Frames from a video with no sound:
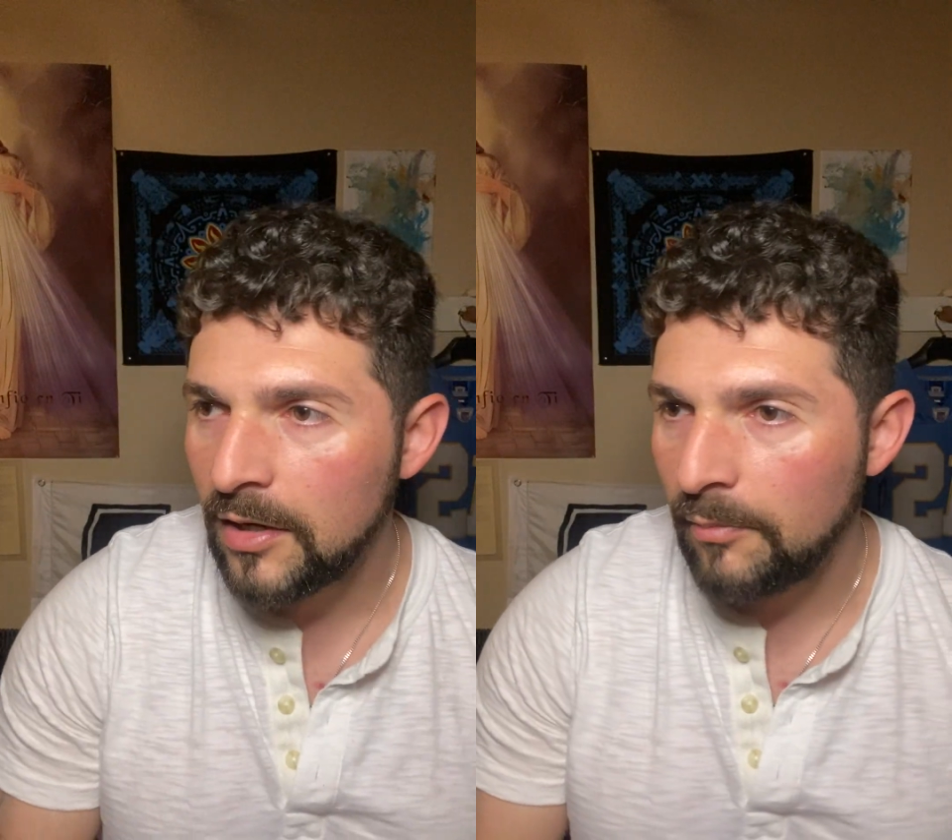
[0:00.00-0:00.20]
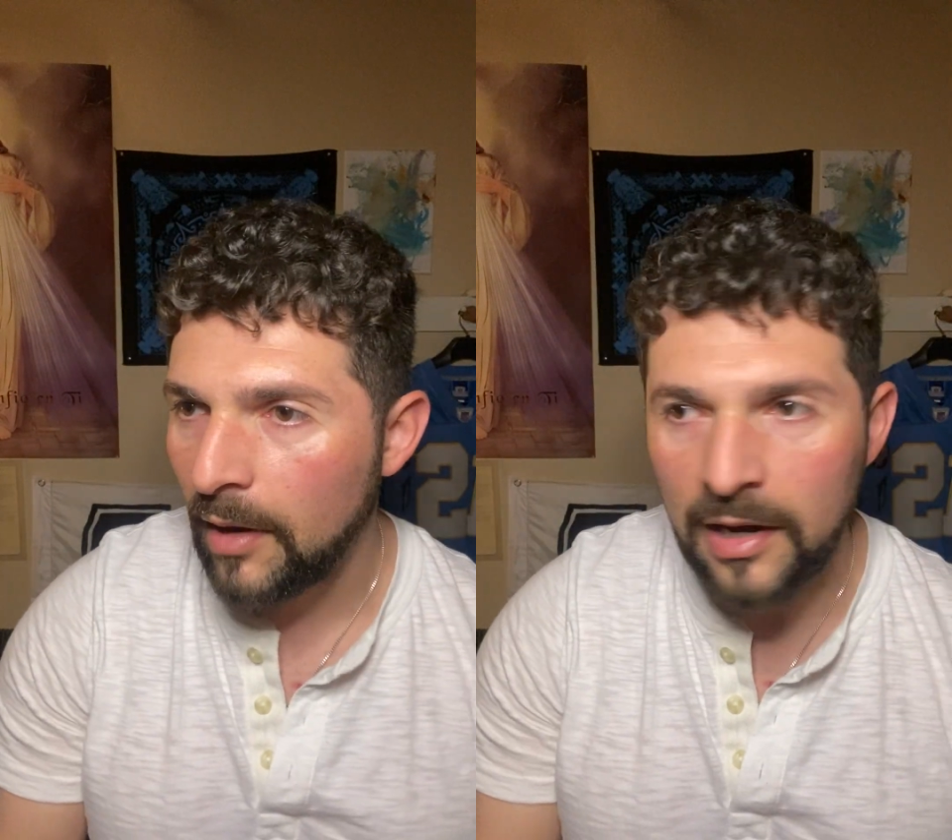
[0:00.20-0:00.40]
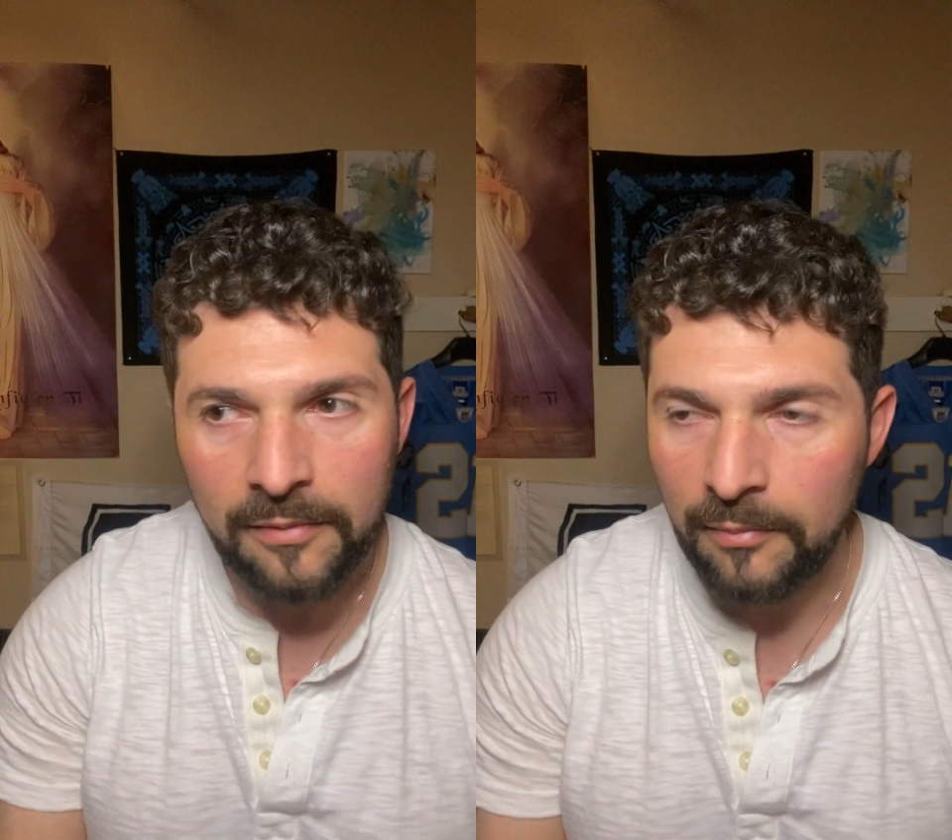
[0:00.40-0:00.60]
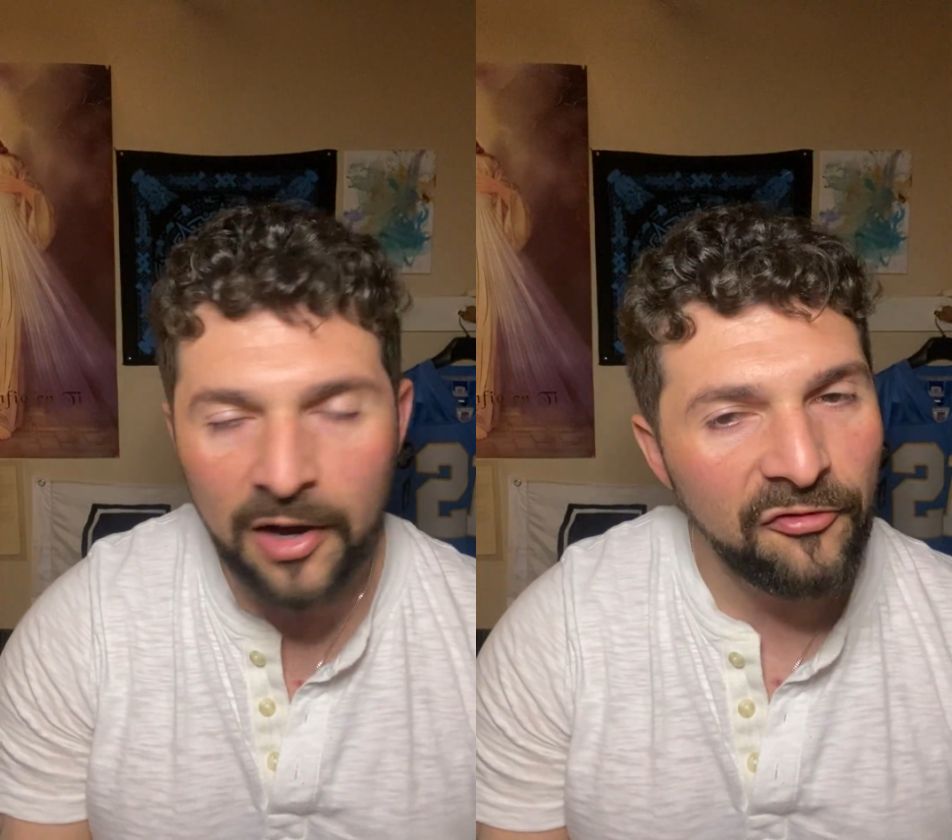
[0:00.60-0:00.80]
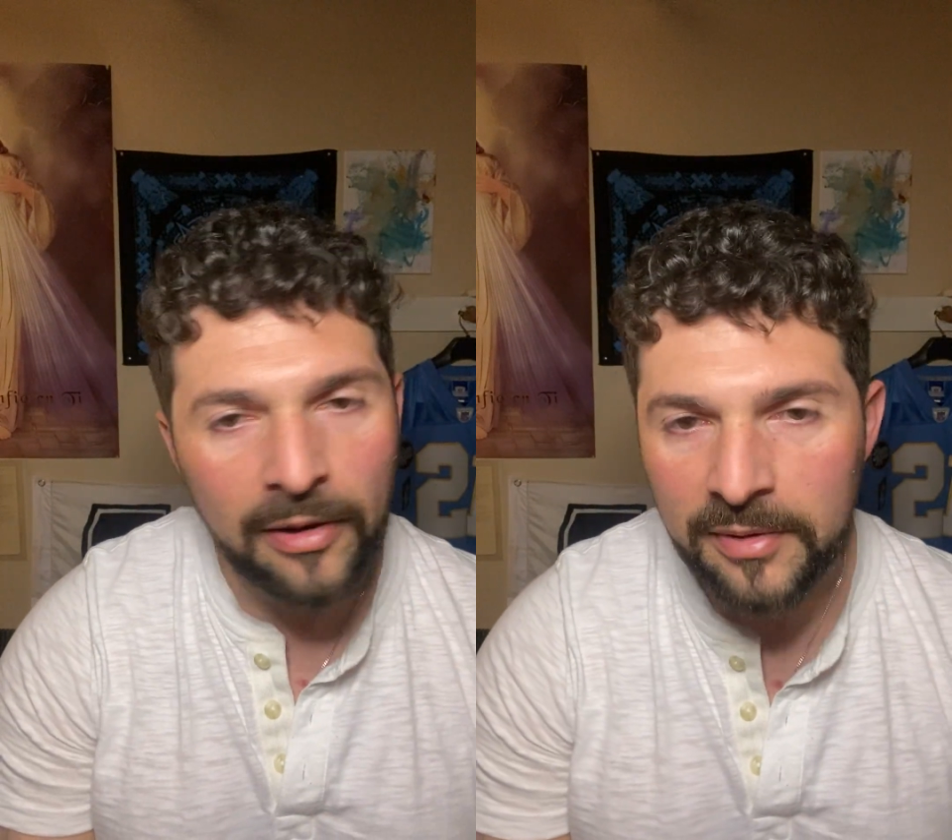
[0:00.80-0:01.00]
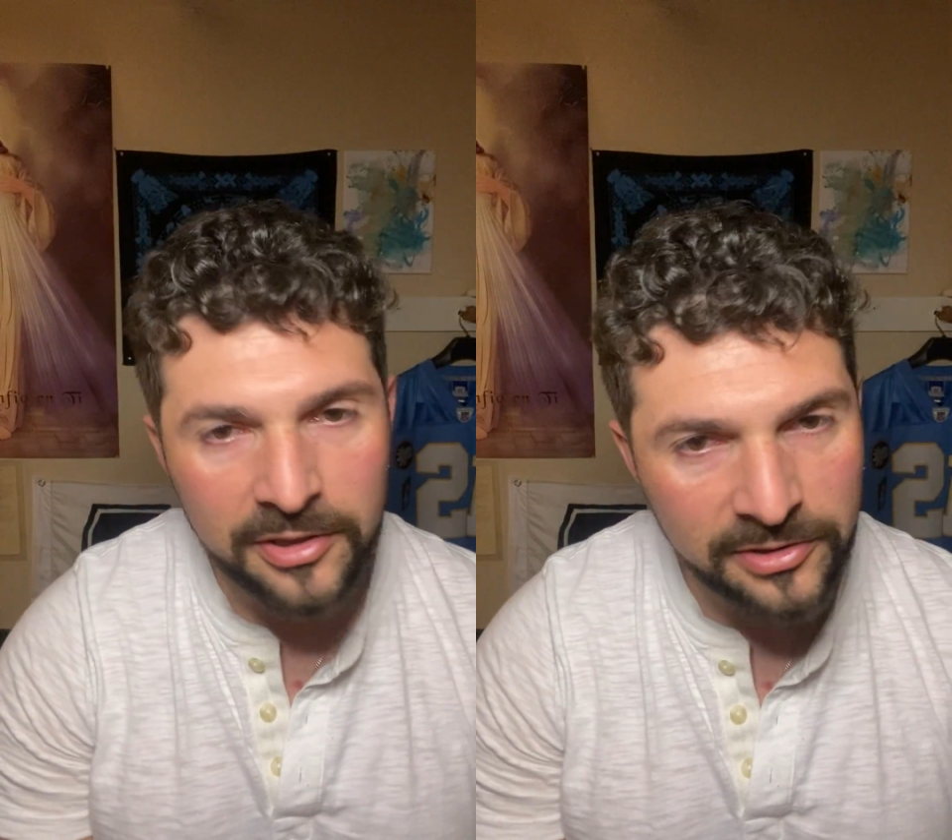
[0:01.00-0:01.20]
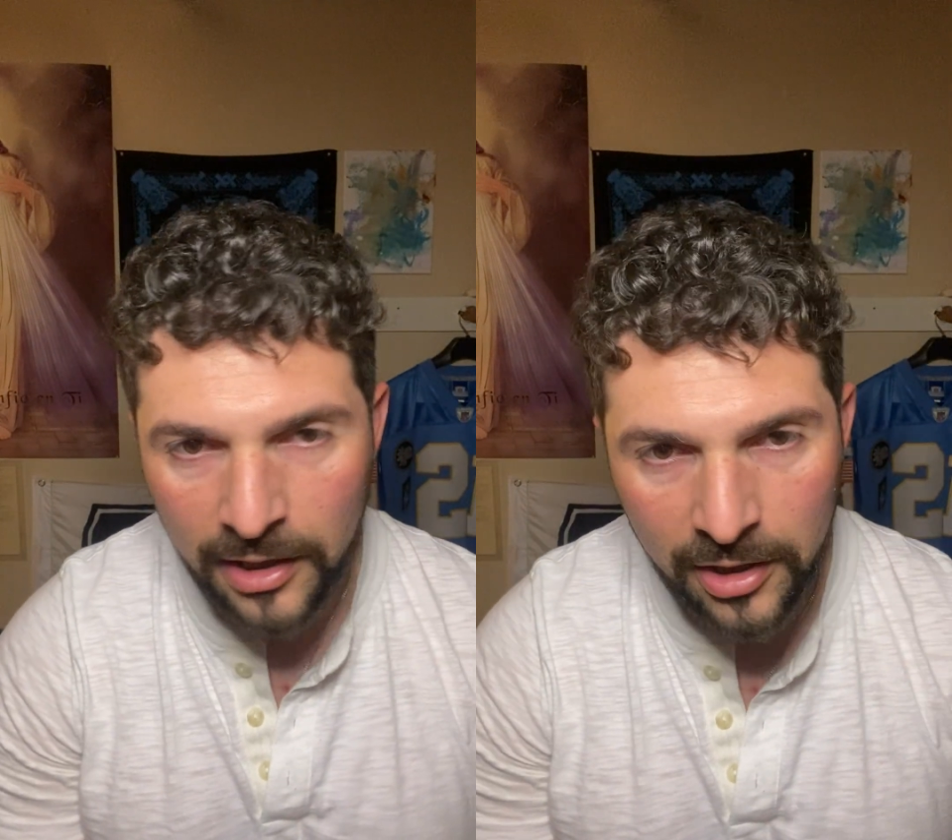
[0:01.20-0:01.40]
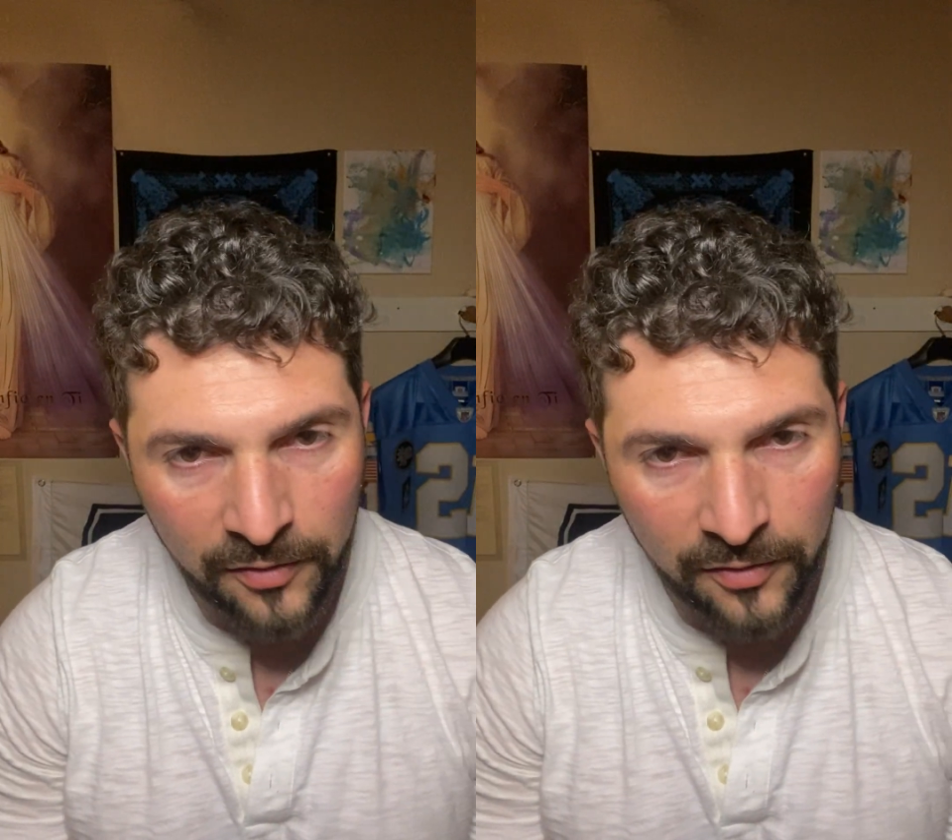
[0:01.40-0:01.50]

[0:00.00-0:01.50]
my family does not